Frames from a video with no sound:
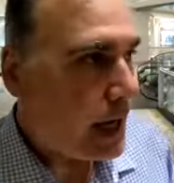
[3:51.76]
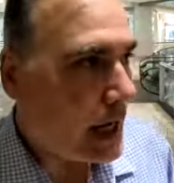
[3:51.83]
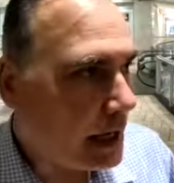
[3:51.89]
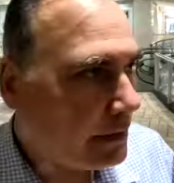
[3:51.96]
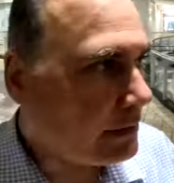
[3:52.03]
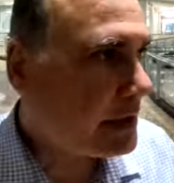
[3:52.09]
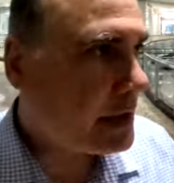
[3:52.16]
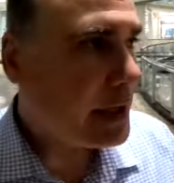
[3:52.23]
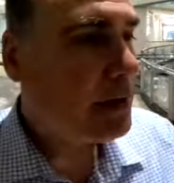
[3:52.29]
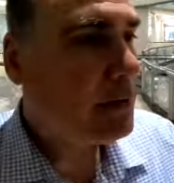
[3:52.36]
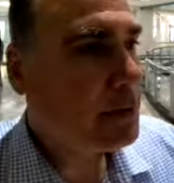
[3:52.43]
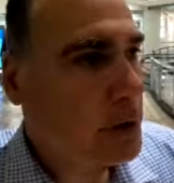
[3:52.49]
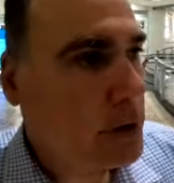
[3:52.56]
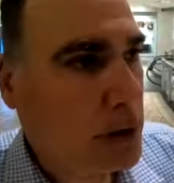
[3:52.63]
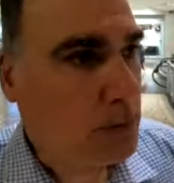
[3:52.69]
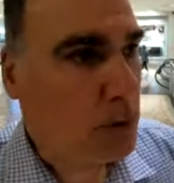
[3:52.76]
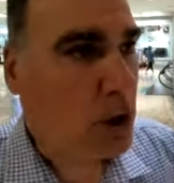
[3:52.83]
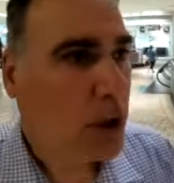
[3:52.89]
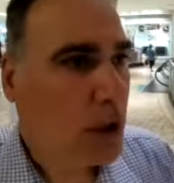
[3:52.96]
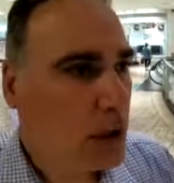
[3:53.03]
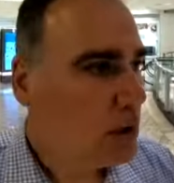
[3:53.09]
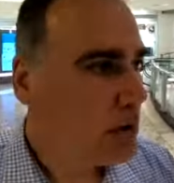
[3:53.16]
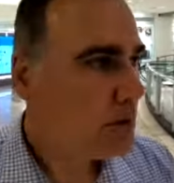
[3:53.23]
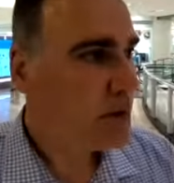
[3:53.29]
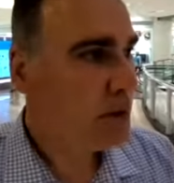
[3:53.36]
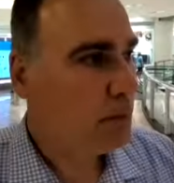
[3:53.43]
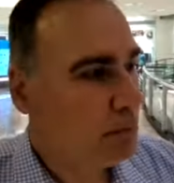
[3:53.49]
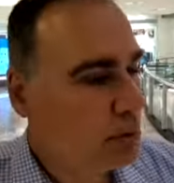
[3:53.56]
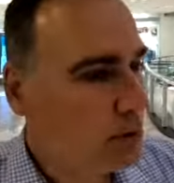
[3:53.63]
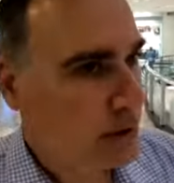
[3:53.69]
Everything from clothes to
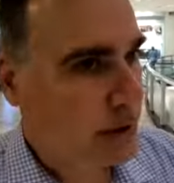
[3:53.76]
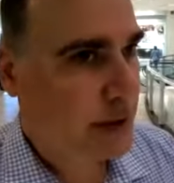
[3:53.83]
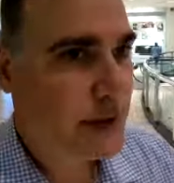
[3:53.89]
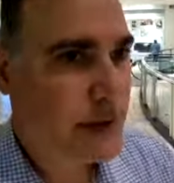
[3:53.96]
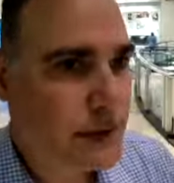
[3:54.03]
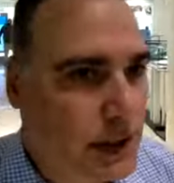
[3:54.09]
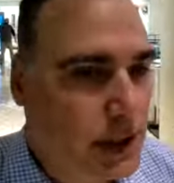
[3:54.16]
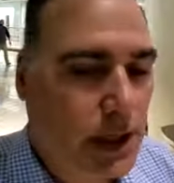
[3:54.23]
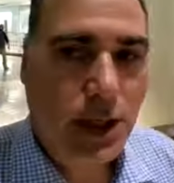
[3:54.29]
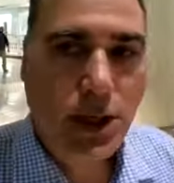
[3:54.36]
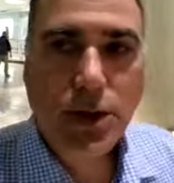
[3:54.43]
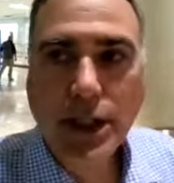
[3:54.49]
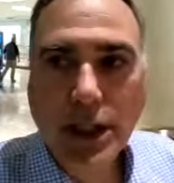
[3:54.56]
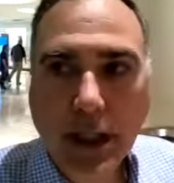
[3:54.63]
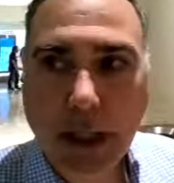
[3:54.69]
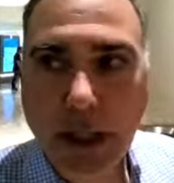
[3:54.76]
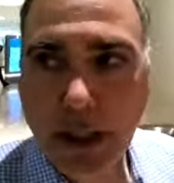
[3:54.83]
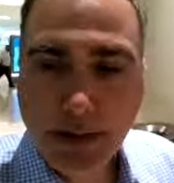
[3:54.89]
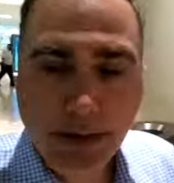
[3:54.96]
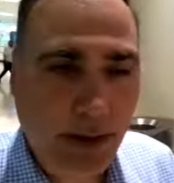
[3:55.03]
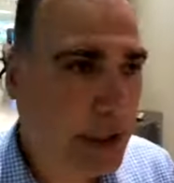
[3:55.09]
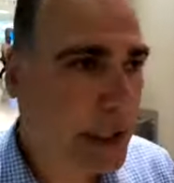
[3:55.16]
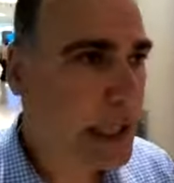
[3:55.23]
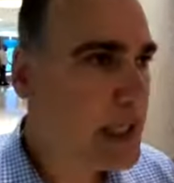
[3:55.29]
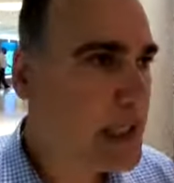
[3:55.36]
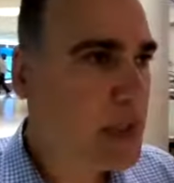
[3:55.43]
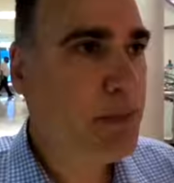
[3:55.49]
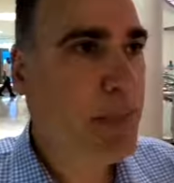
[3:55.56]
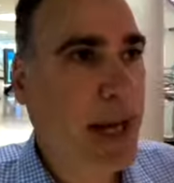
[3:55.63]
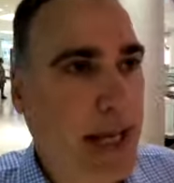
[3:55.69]
books. You could literally
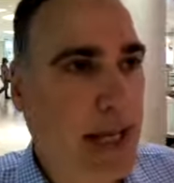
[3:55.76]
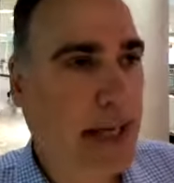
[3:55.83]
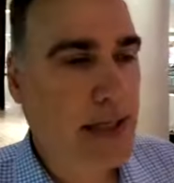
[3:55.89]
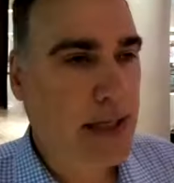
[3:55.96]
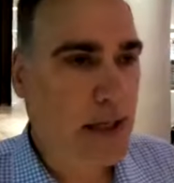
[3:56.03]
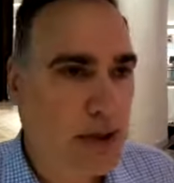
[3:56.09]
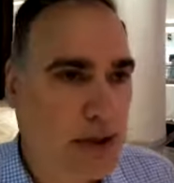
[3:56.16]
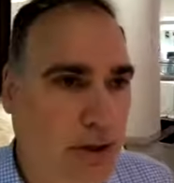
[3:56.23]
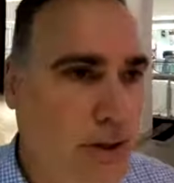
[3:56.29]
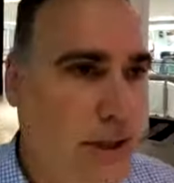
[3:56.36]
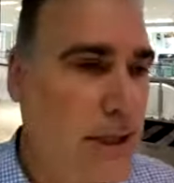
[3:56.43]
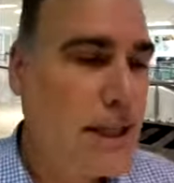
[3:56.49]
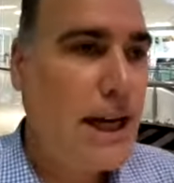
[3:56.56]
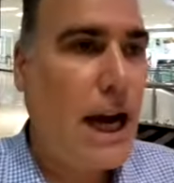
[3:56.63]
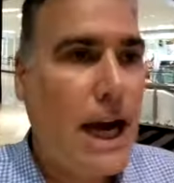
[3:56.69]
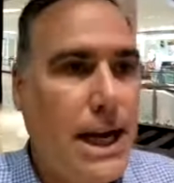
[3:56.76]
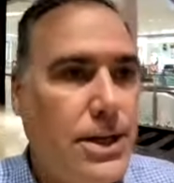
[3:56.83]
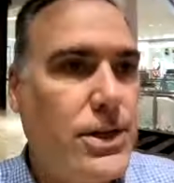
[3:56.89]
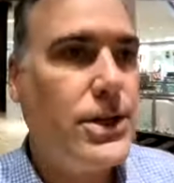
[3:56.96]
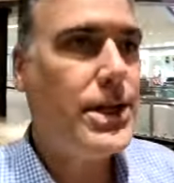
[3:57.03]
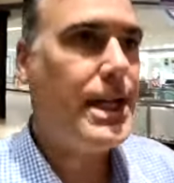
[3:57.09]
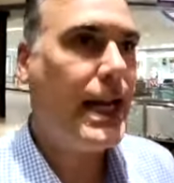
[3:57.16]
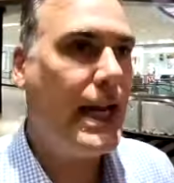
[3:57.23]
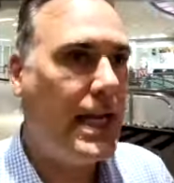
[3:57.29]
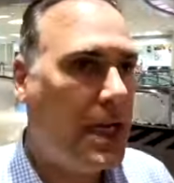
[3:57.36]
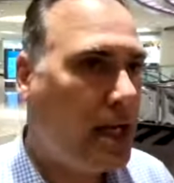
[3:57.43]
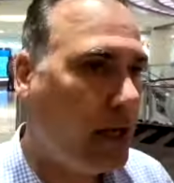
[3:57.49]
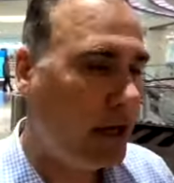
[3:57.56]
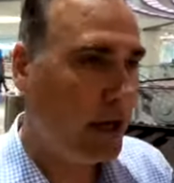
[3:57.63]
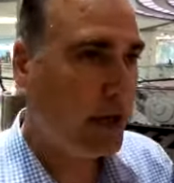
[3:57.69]
spend your entire day
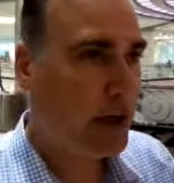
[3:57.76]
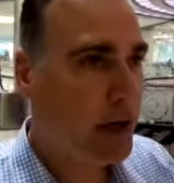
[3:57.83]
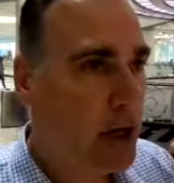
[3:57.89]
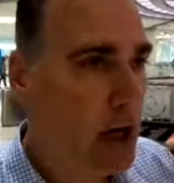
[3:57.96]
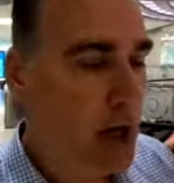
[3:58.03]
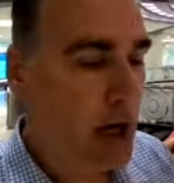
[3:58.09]
here